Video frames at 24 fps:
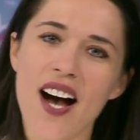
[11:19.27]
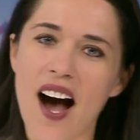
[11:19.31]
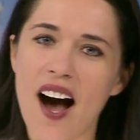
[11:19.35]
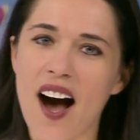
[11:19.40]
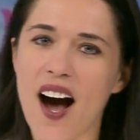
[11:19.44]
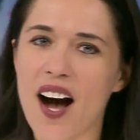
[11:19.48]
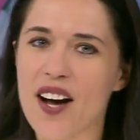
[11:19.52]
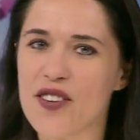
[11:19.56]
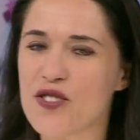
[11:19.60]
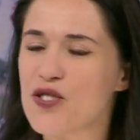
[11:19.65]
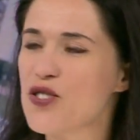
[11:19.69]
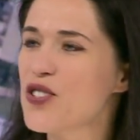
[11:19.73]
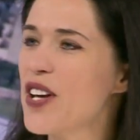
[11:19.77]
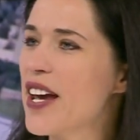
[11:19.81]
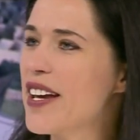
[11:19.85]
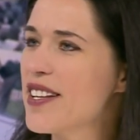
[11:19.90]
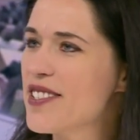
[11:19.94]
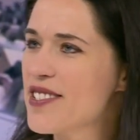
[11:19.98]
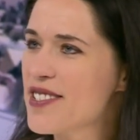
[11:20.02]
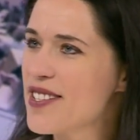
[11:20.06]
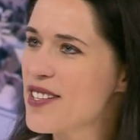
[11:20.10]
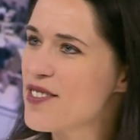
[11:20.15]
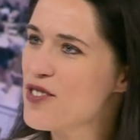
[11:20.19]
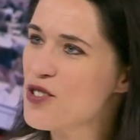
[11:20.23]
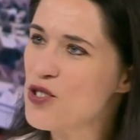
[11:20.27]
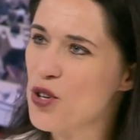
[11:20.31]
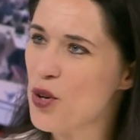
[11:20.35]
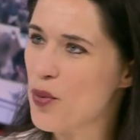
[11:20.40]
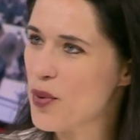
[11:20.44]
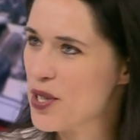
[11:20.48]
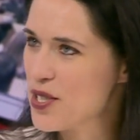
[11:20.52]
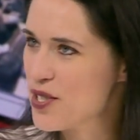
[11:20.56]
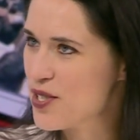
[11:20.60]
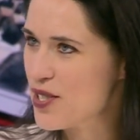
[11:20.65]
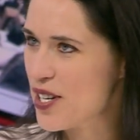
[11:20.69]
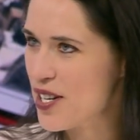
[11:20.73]
uh, state
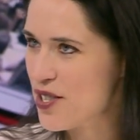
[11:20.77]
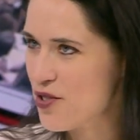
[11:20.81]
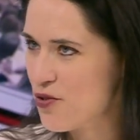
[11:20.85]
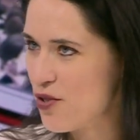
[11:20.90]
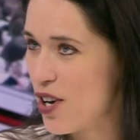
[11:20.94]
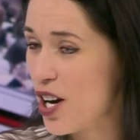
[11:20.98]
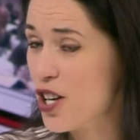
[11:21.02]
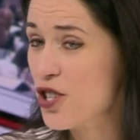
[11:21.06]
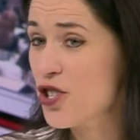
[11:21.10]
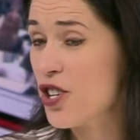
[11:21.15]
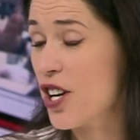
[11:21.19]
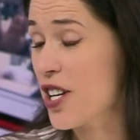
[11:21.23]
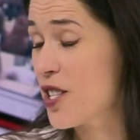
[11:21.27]
system and state structure.